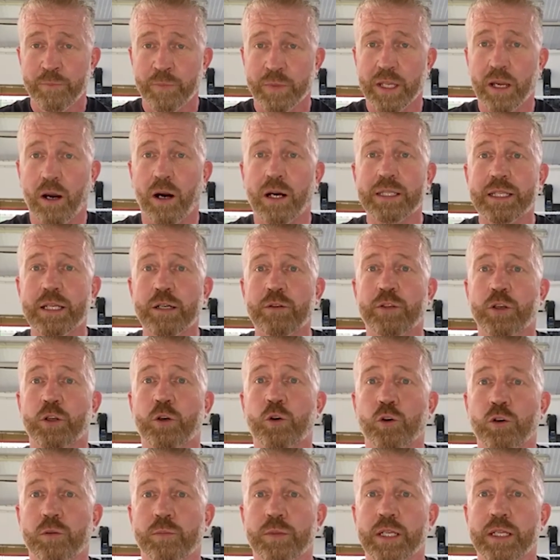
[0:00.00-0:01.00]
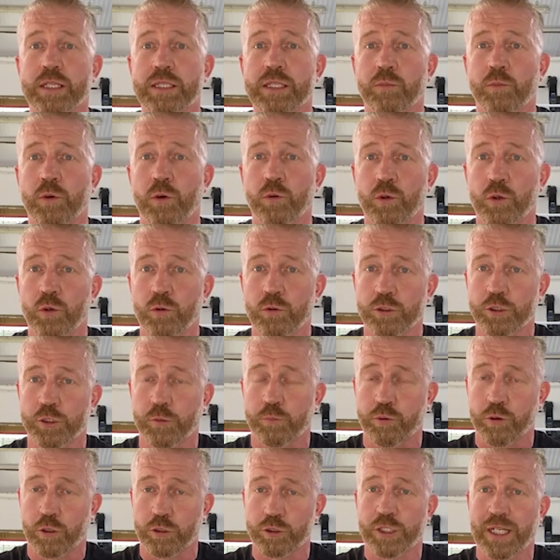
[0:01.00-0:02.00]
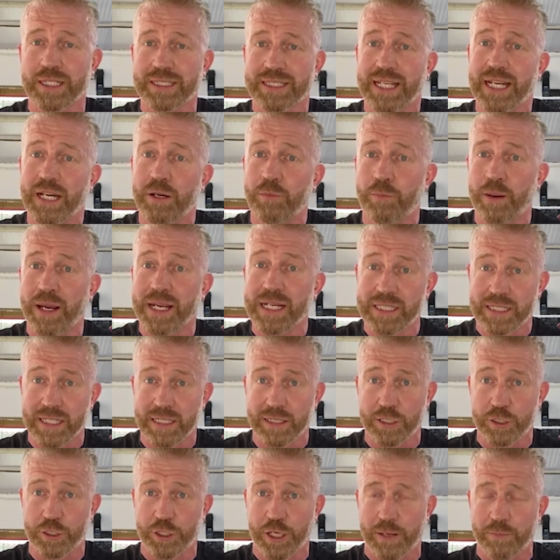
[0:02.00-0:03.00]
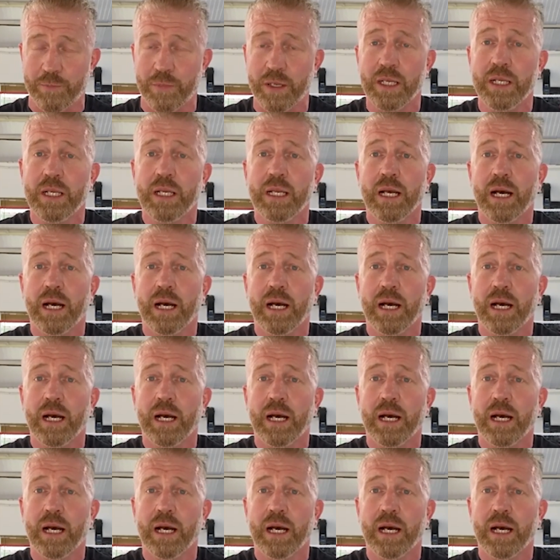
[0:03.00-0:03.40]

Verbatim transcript: The idea of The Cornermen is that we'll launch a project here based in the gym